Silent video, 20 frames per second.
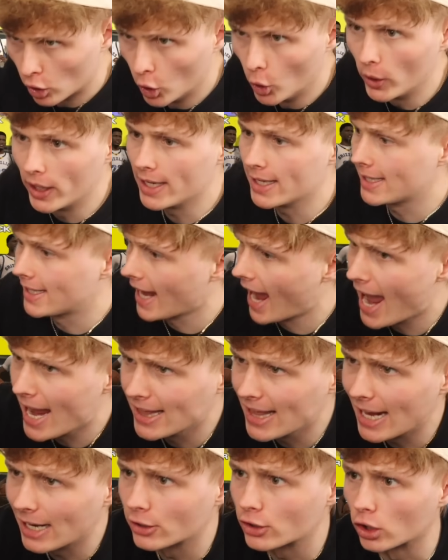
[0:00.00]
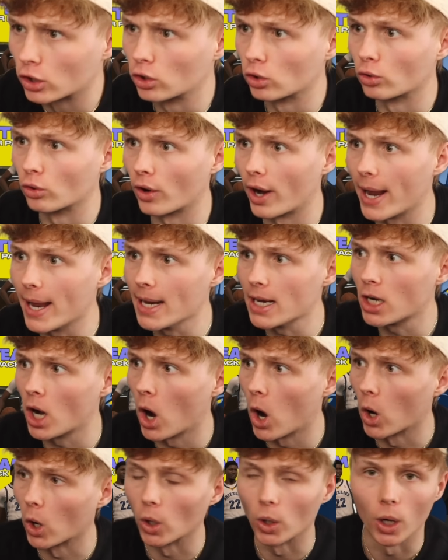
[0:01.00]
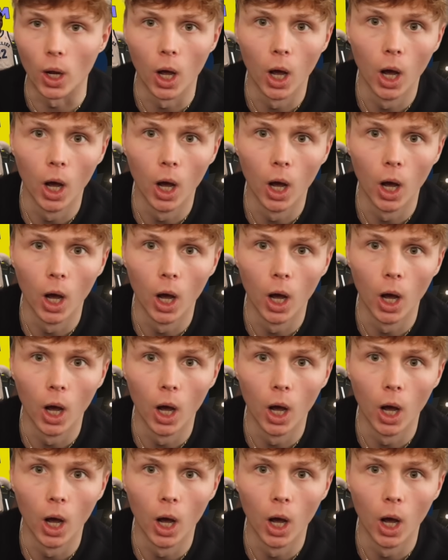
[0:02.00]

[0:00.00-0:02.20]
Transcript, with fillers: Rudy Gay, that is a great card.